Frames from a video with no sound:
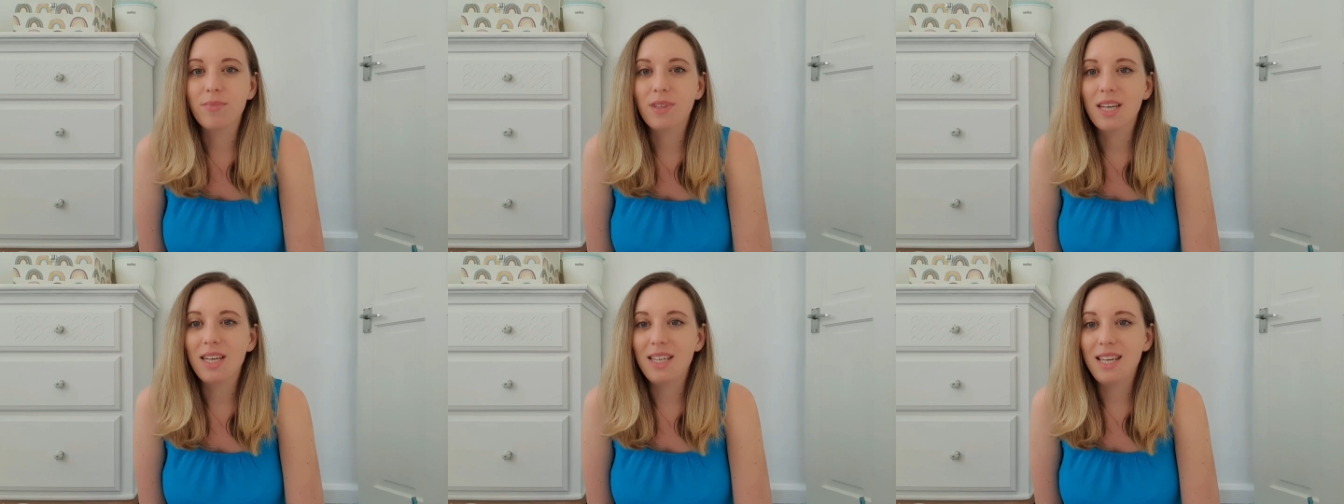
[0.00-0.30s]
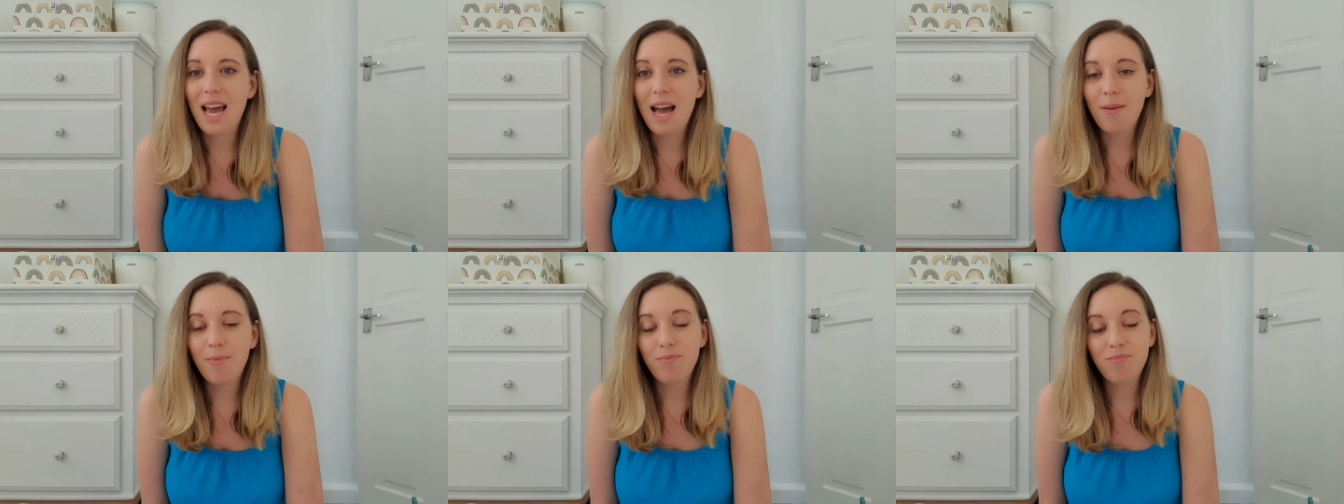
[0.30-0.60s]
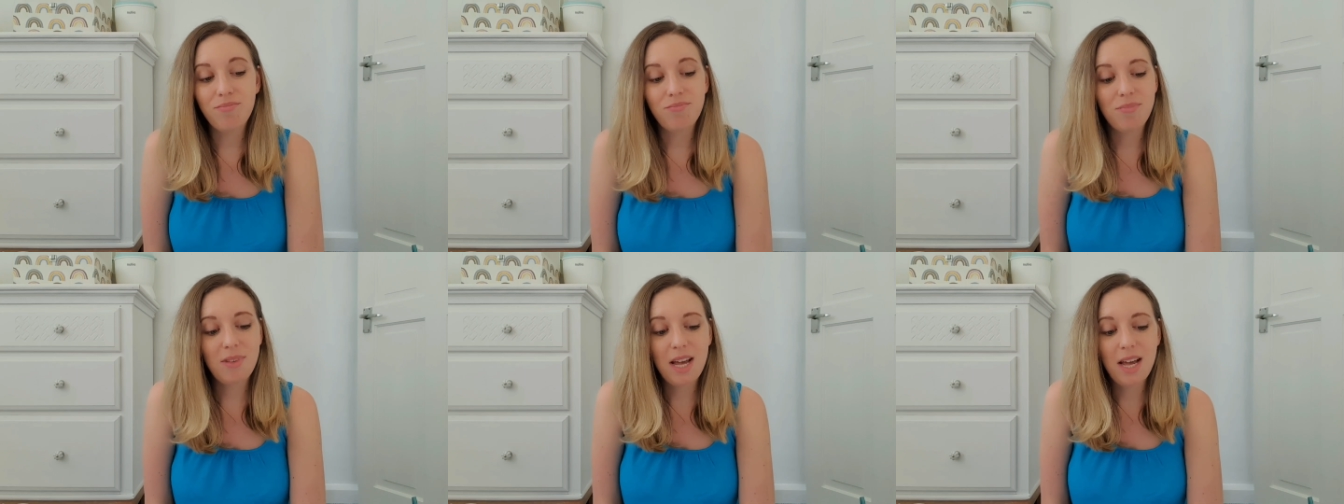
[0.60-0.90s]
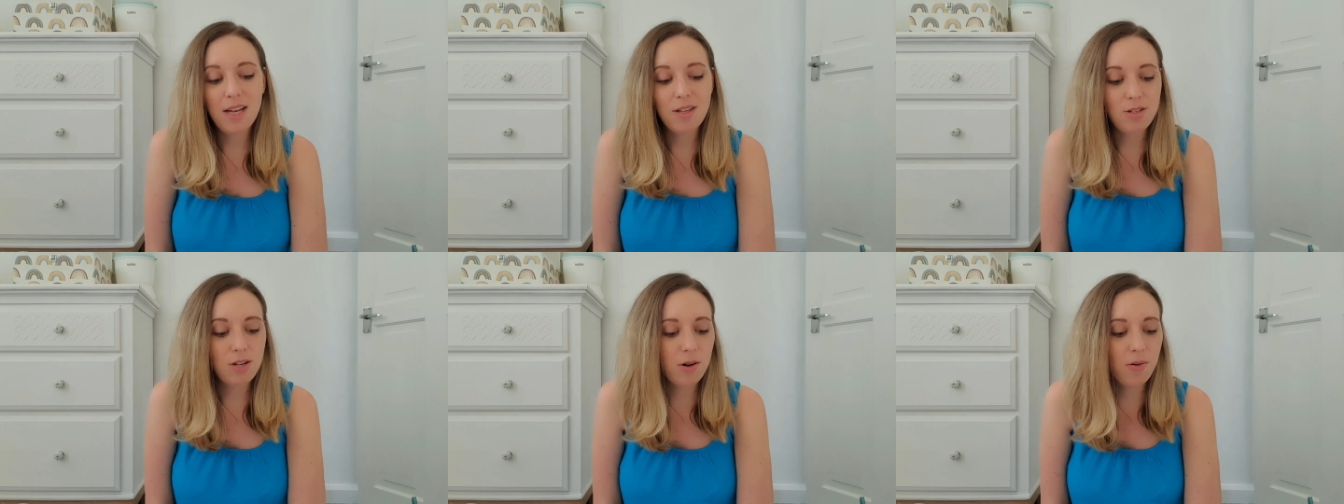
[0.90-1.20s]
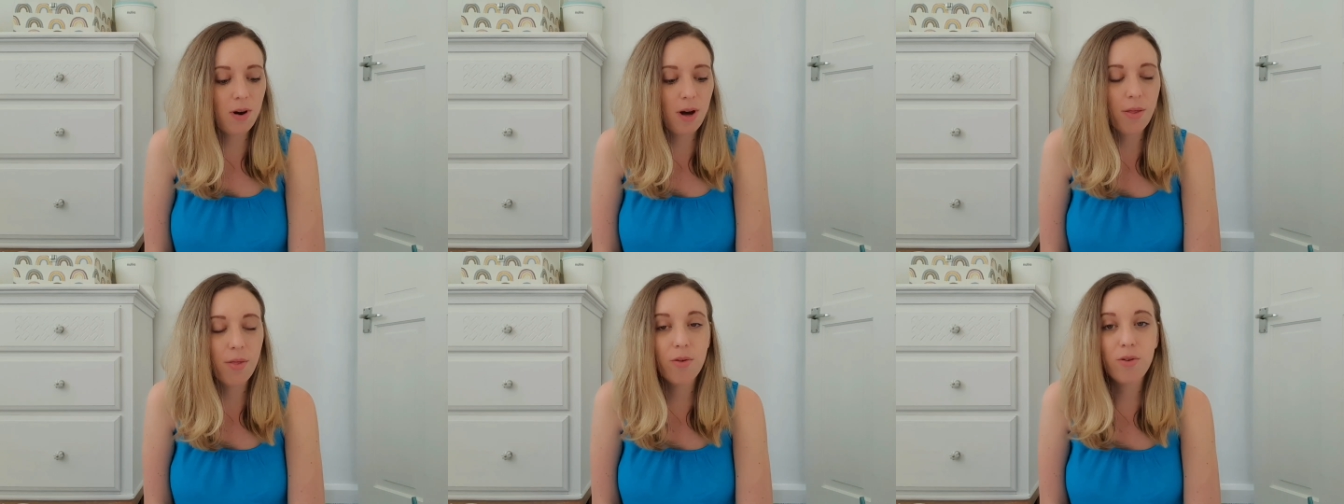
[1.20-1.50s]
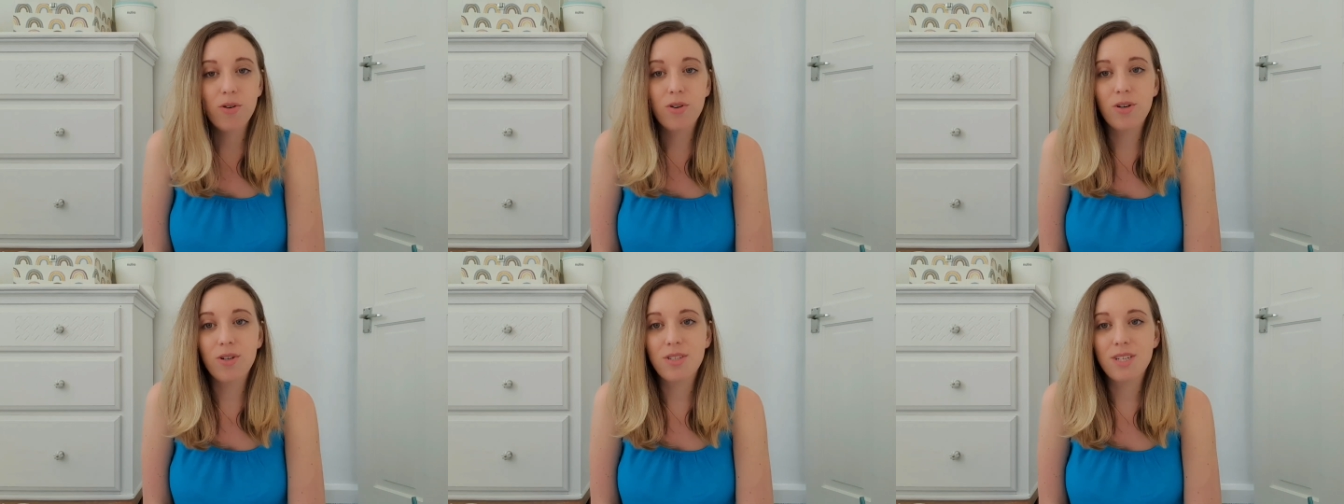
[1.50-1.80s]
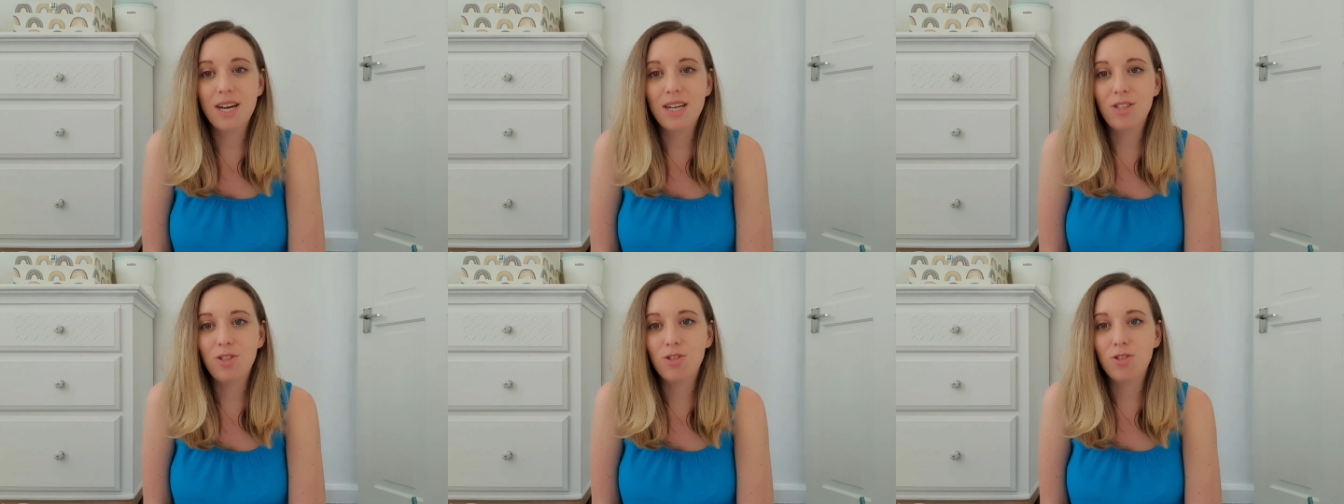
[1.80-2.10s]
yeah, so I thought
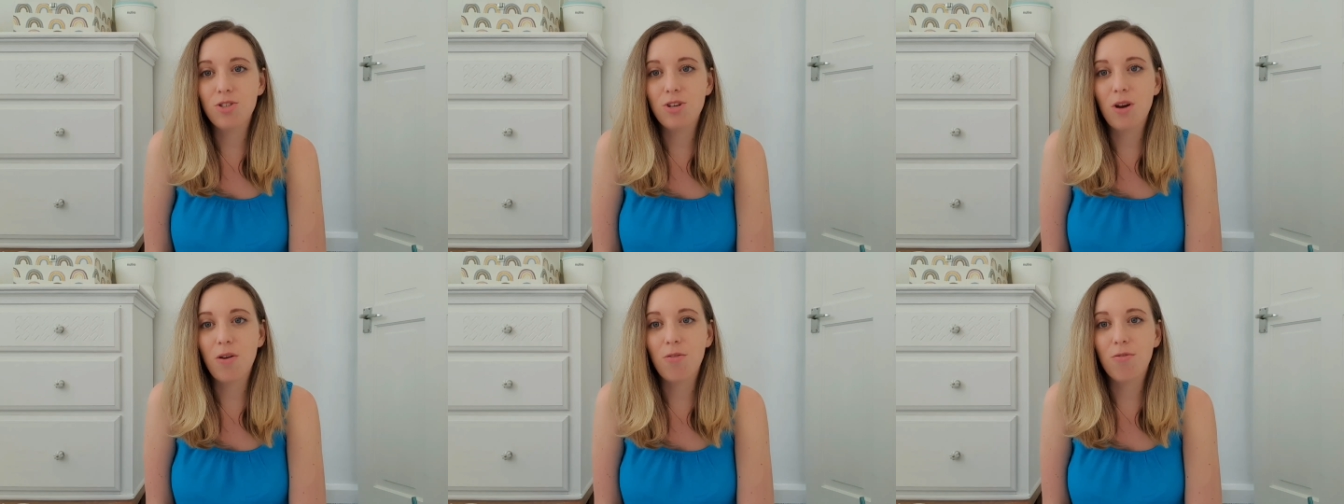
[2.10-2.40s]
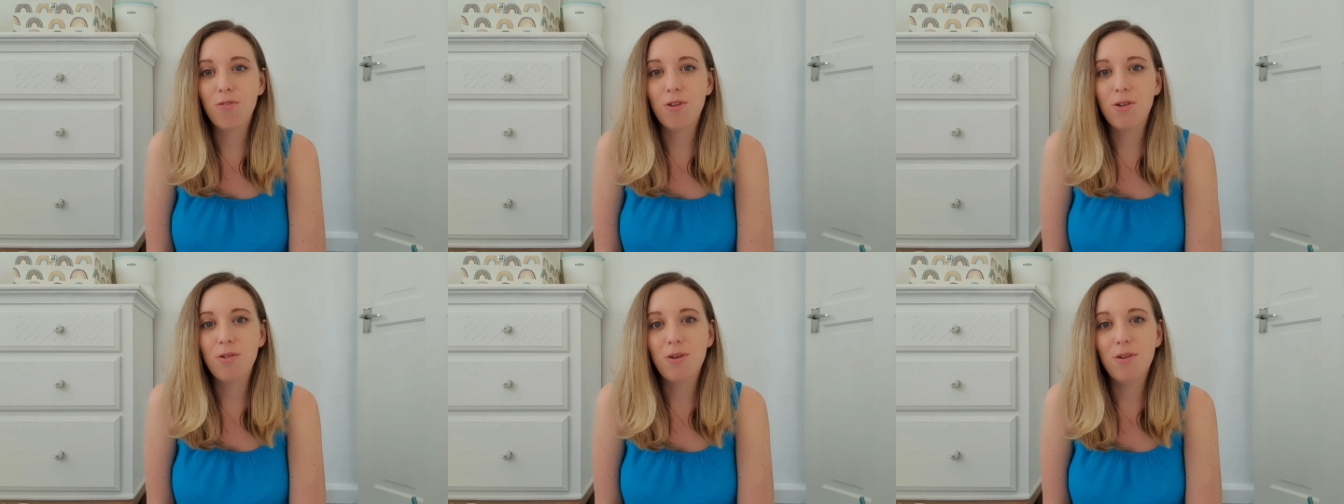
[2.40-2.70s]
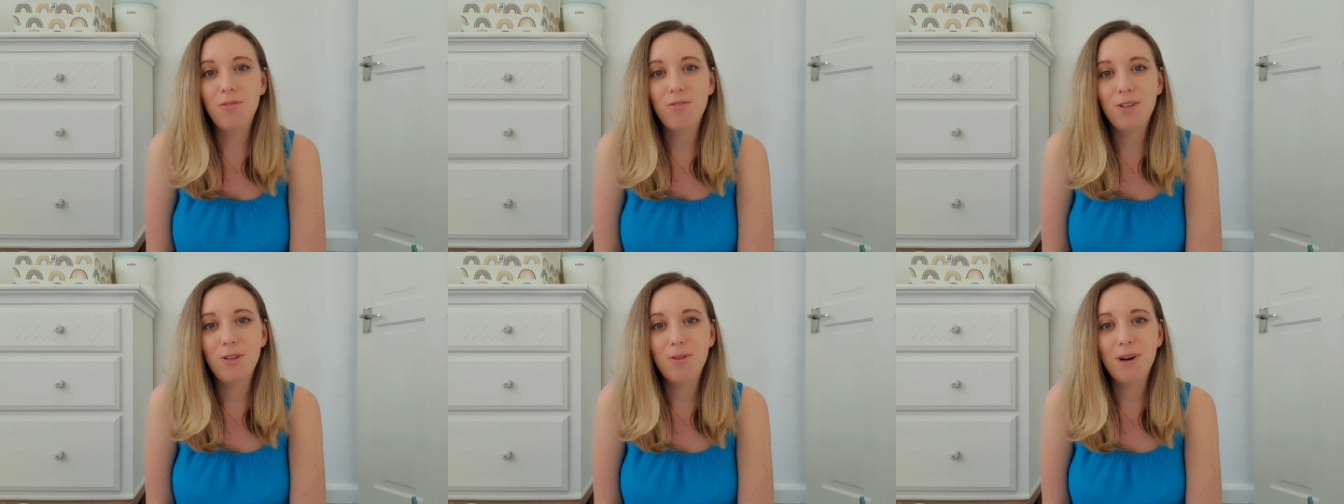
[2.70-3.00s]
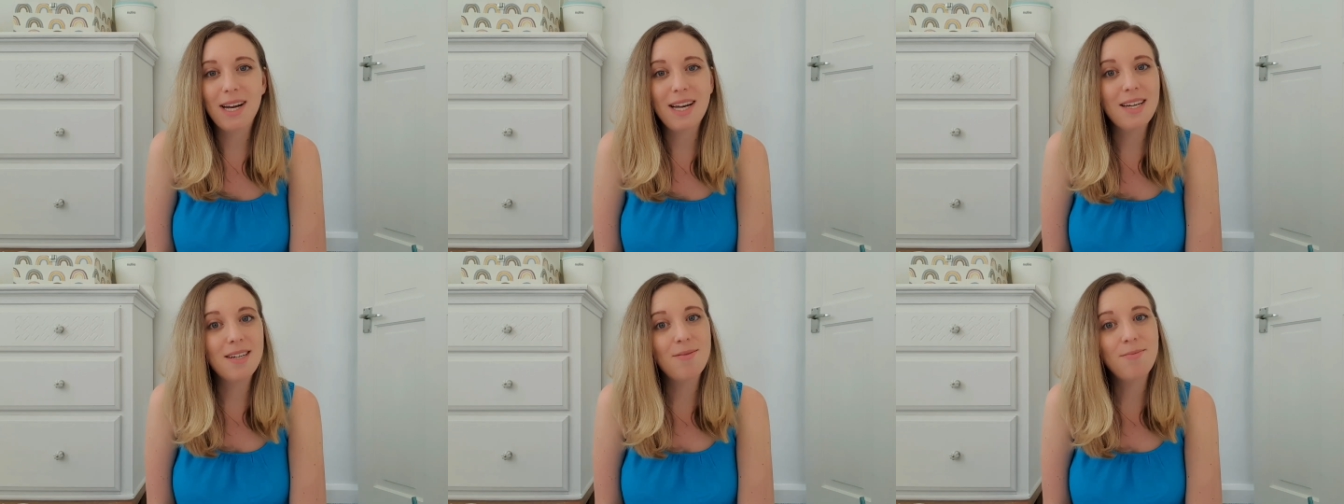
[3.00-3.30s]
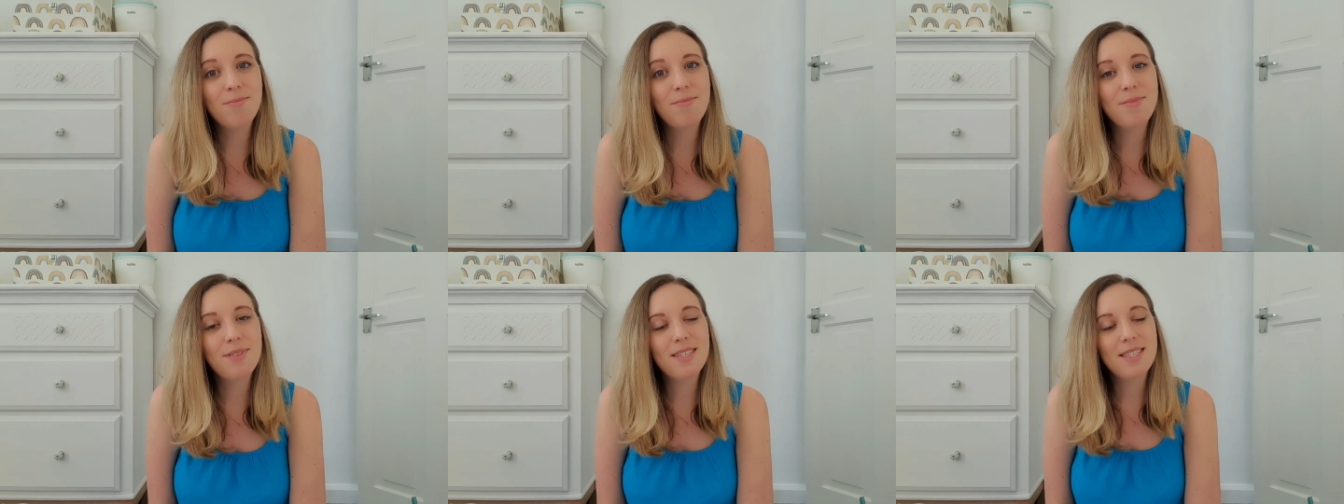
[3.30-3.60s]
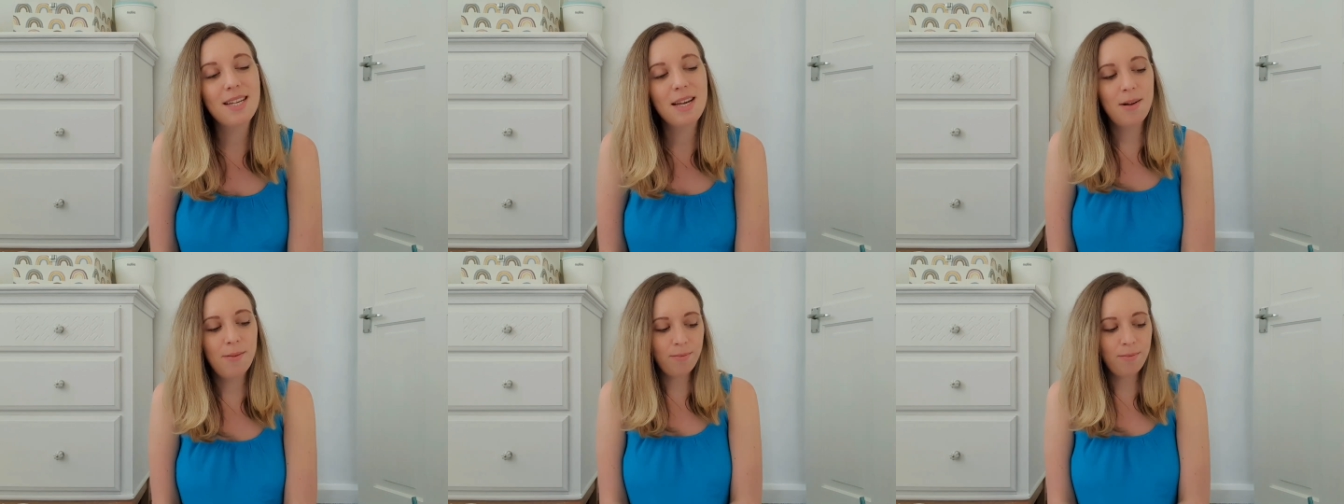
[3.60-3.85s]
I'd just go through a few items.